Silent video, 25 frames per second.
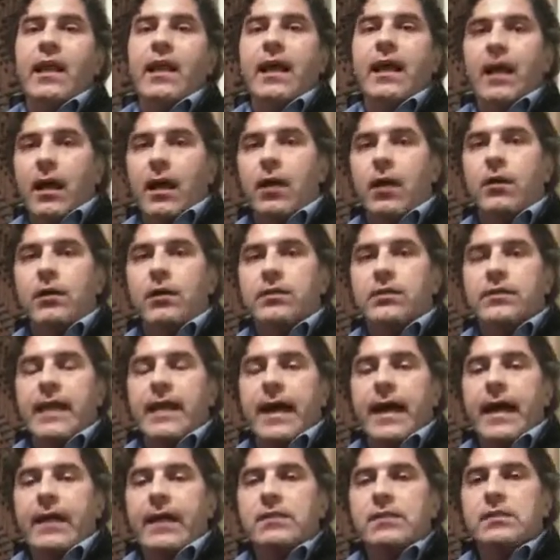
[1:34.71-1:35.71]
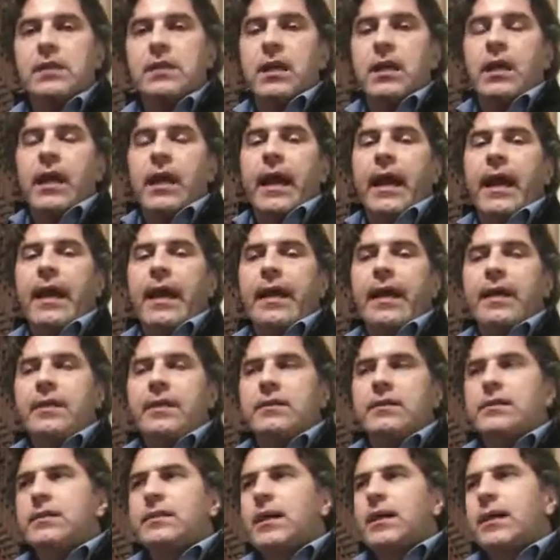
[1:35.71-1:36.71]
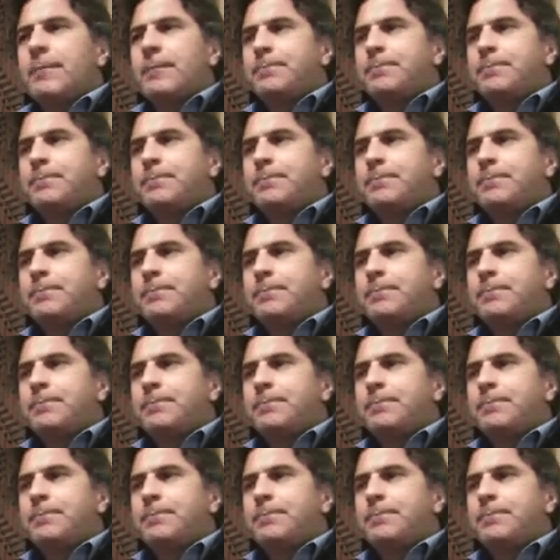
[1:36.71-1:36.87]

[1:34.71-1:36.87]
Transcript: a lot of heart attacks, and